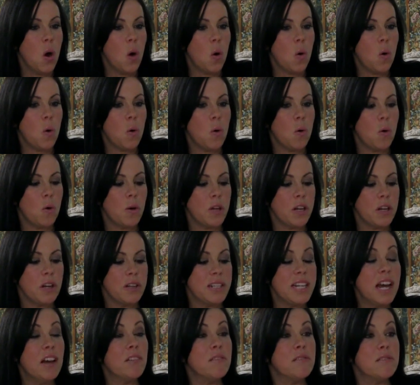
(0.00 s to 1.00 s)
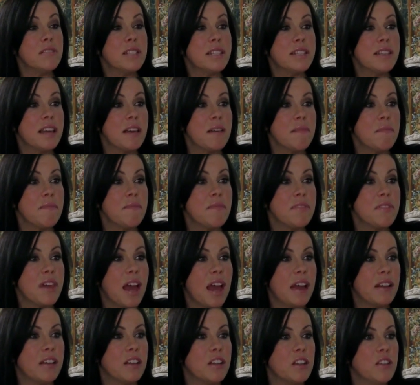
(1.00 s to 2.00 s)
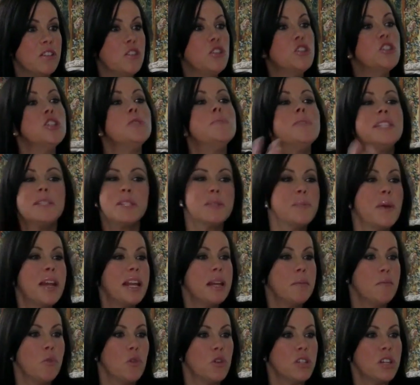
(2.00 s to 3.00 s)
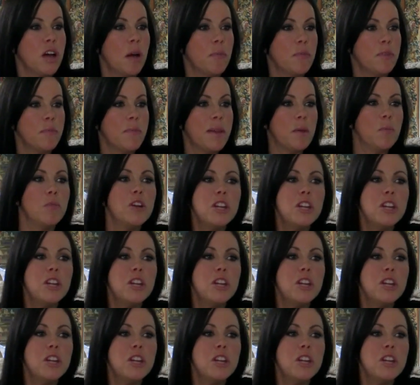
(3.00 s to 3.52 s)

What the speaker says: or, you know, tells them that you should be spending more time with me,